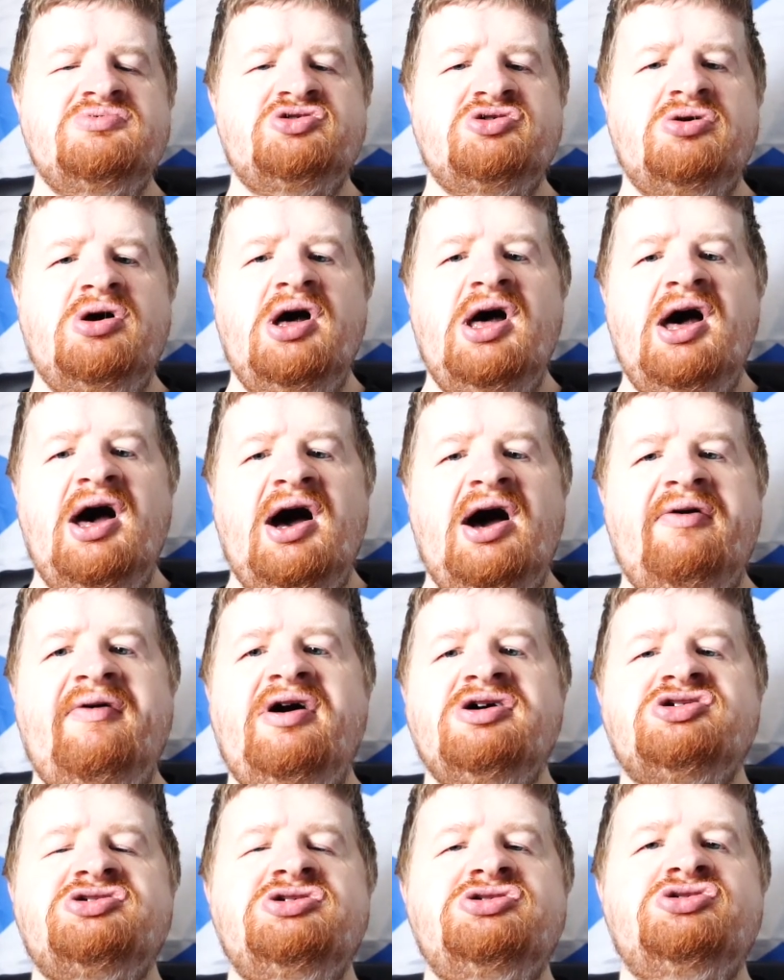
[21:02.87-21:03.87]
So I've
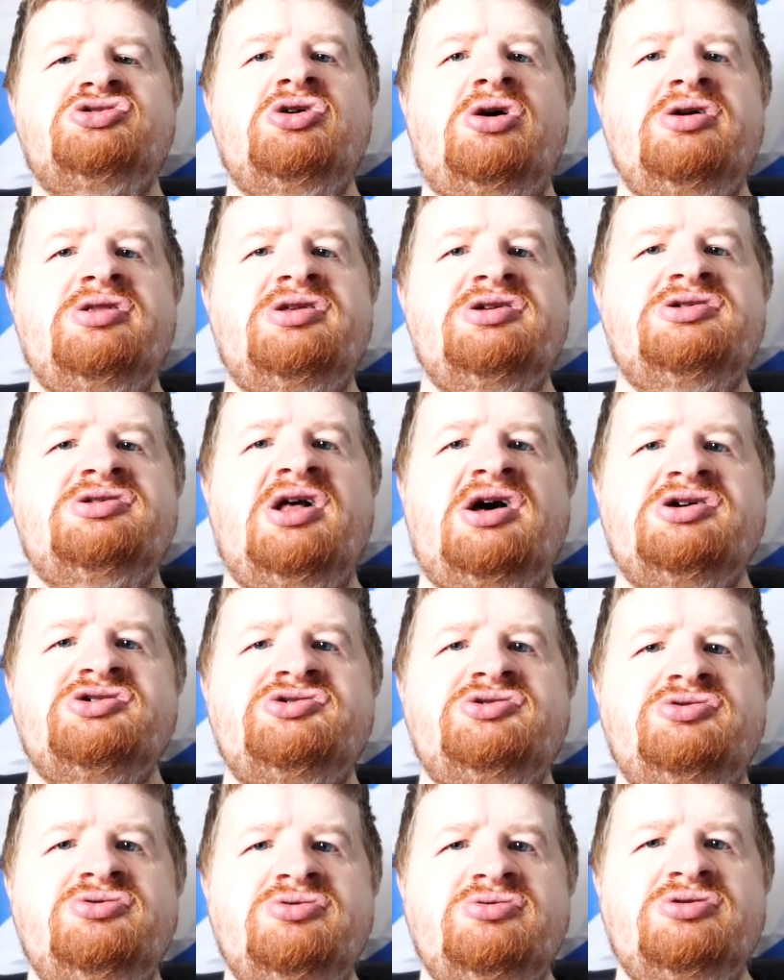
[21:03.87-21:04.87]
actually enjoyed these last
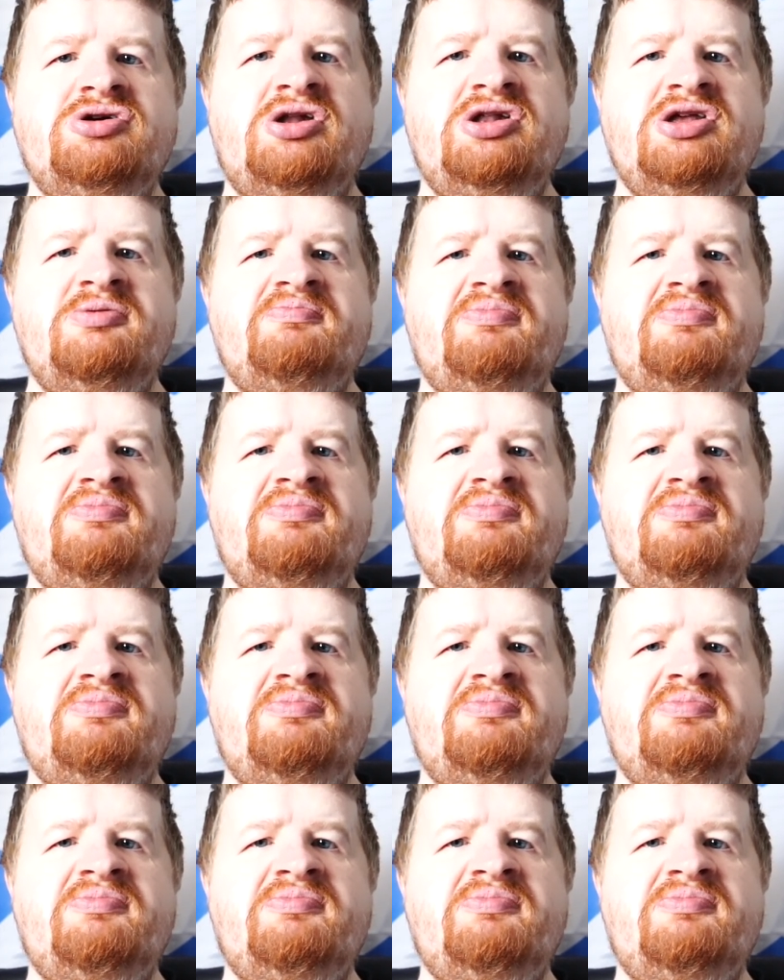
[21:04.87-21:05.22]
two Dundee